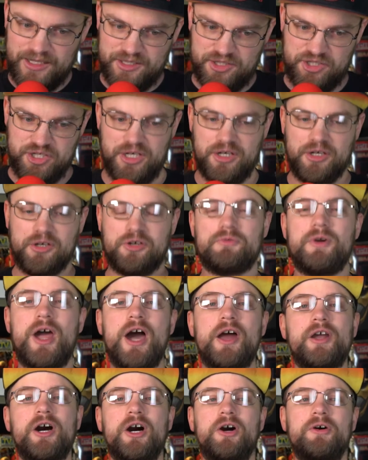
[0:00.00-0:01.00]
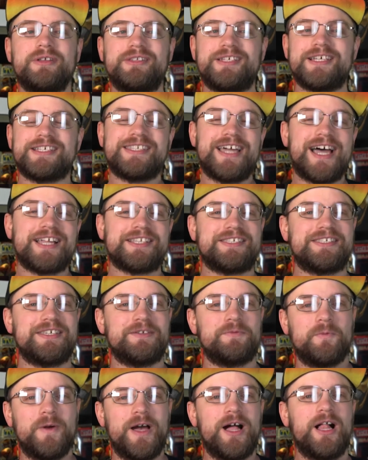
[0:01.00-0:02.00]
Gina Carano does not
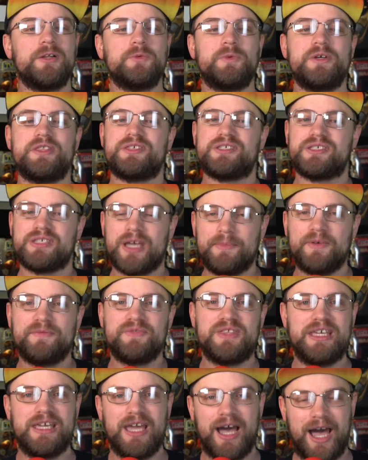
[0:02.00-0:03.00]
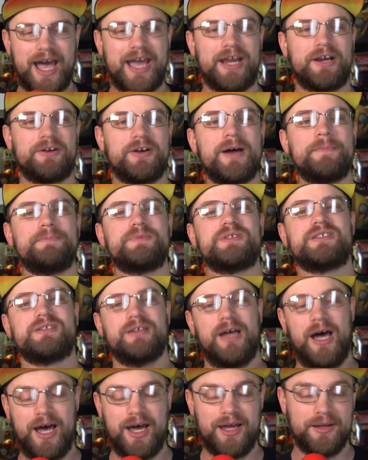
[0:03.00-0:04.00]
sit well with some of the higher-ups,
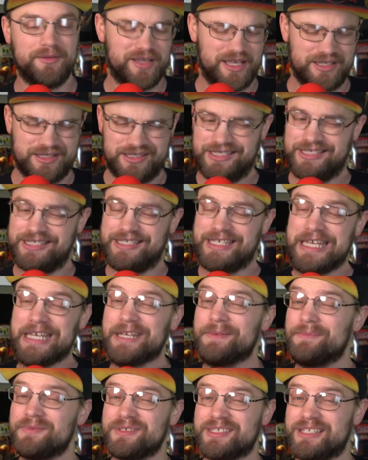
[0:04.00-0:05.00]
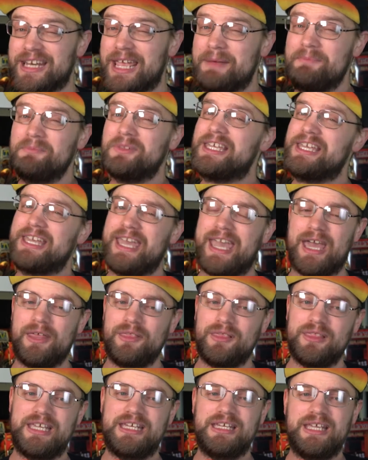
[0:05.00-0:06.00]
uh, it seems, namely
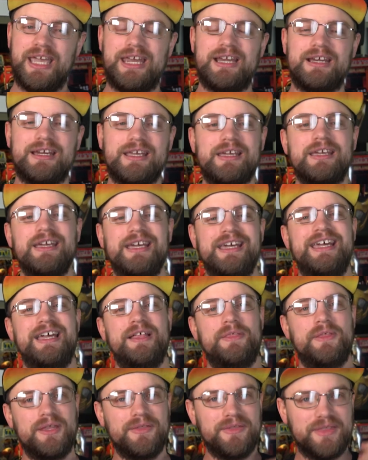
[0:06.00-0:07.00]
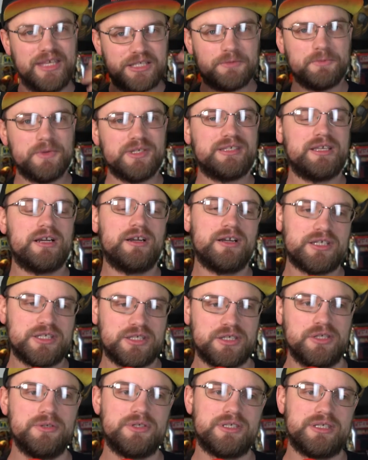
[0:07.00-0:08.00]
Kathleen Kennedy, then this was their
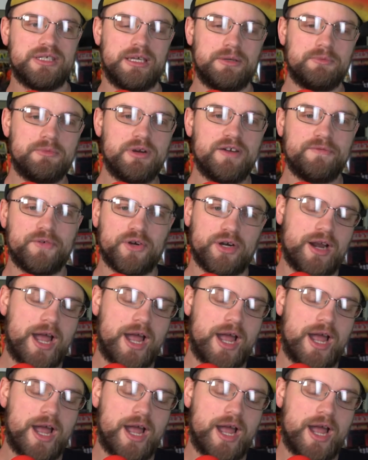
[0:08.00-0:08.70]
excuse to get rid of her.